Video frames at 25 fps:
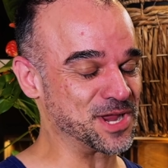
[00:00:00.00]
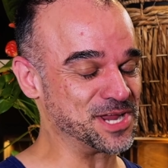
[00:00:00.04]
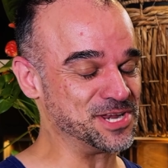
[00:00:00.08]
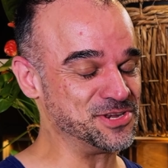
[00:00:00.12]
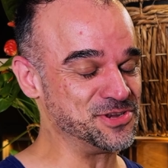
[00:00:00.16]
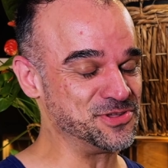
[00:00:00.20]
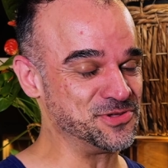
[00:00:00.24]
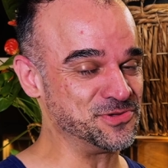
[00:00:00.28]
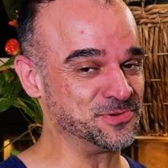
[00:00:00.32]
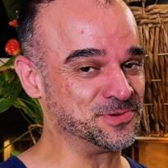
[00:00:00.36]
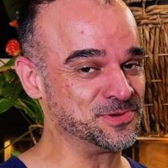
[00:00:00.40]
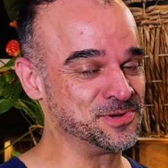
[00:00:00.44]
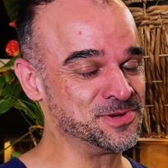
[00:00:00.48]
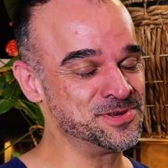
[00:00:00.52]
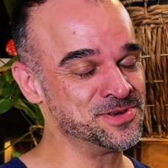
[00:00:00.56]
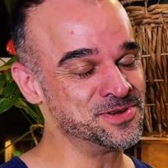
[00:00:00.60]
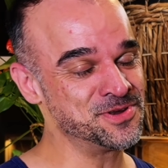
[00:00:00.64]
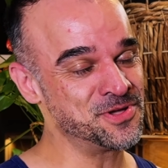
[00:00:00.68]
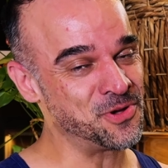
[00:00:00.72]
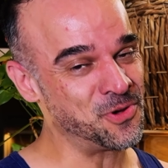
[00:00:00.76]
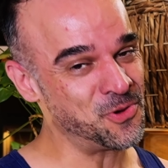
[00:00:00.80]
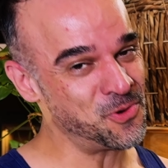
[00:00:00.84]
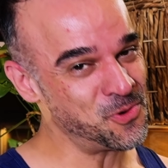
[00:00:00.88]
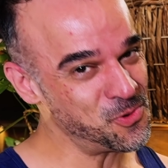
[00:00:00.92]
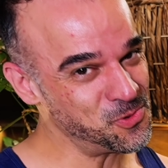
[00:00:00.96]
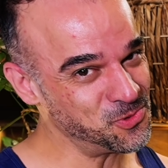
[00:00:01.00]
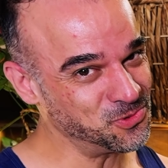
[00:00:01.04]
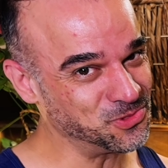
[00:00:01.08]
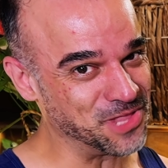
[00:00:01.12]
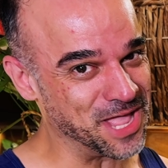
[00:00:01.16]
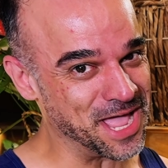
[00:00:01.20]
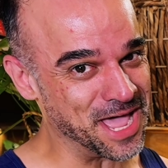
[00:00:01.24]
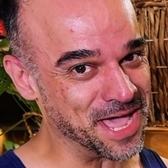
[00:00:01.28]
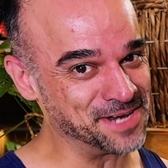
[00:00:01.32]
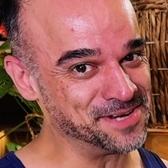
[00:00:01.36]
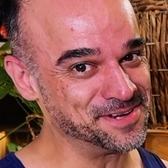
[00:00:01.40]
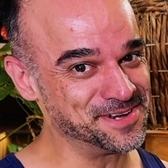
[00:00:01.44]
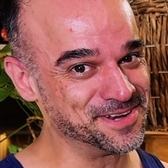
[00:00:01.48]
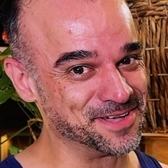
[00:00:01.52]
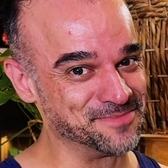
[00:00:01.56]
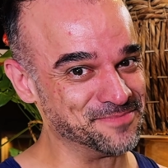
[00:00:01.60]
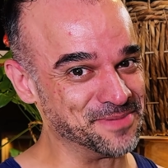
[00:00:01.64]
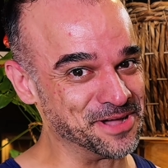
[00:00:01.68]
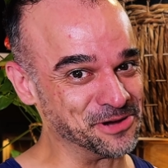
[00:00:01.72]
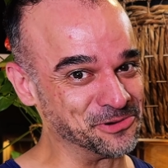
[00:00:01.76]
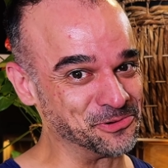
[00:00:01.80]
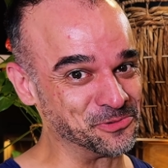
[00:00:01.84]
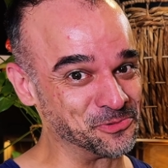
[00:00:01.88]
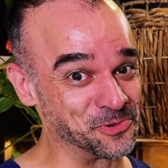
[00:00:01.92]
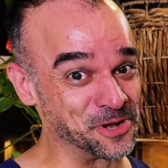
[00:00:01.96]
I knew a whole lot
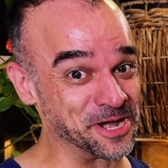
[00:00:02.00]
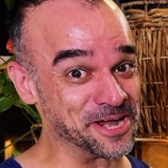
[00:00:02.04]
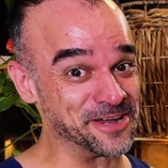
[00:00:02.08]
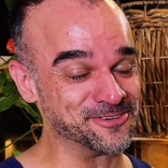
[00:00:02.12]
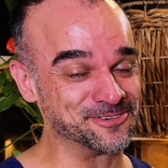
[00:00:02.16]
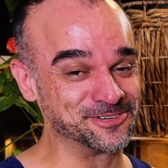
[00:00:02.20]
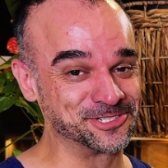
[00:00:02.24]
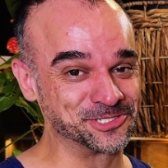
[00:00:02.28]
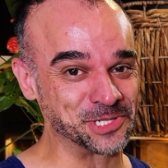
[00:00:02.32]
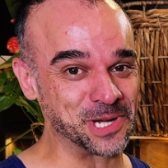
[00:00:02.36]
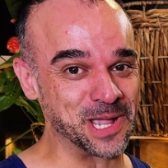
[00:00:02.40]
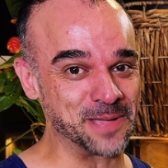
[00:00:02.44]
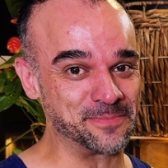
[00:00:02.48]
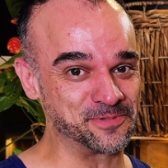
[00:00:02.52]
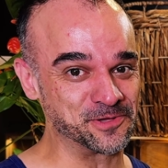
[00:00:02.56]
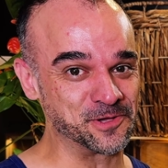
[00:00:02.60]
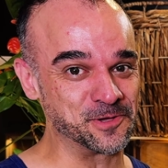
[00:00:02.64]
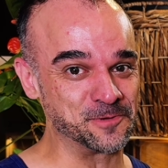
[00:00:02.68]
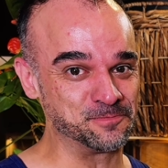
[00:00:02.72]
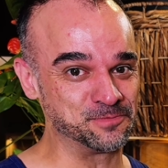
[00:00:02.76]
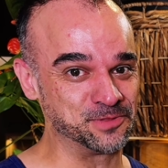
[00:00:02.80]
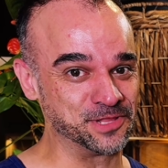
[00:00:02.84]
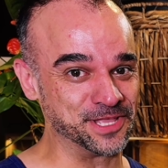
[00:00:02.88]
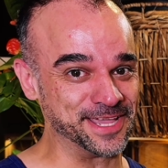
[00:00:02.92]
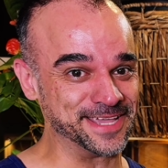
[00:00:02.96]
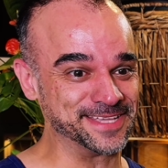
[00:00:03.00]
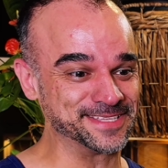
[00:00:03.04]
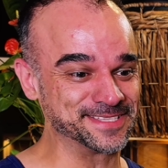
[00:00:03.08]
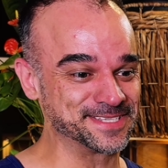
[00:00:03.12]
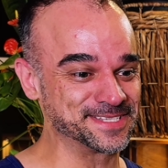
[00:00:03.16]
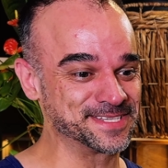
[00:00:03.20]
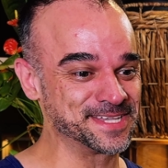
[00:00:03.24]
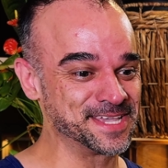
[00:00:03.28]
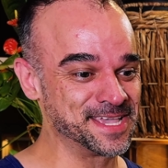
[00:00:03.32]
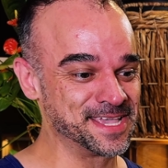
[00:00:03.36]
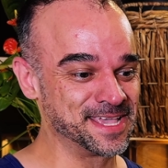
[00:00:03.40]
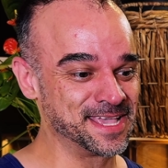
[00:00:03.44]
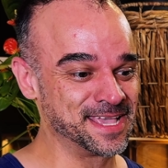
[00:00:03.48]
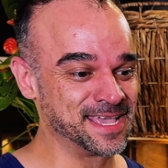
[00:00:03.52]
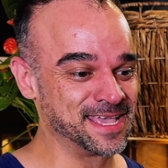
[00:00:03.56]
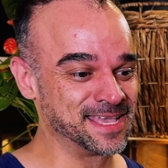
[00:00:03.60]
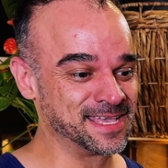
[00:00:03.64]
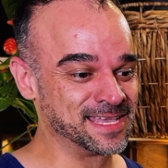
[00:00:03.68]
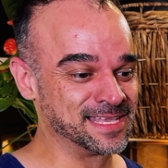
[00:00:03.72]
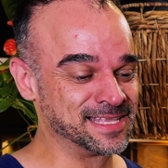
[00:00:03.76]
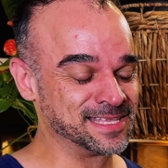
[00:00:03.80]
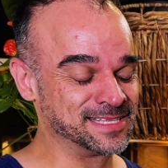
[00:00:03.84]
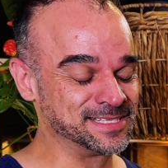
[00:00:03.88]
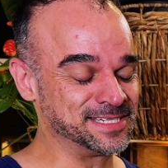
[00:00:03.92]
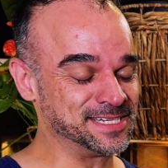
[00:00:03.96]
about rare tropical plants.
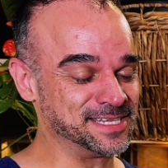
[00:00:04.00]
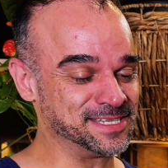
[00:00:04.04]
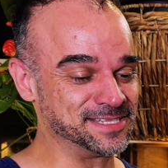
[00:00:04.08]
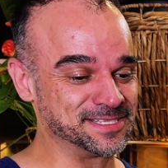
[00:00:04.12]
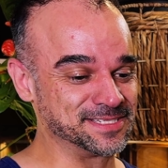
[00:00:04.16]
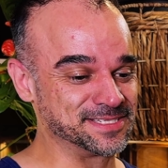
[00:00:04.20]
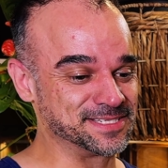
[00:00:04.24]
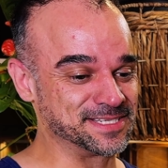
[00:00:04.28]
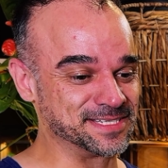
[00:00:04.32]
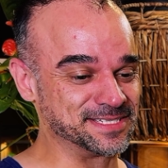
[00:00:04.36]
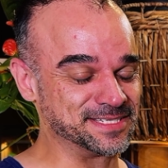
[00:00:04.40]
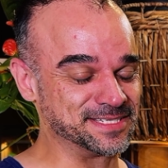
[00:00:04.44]
Needless to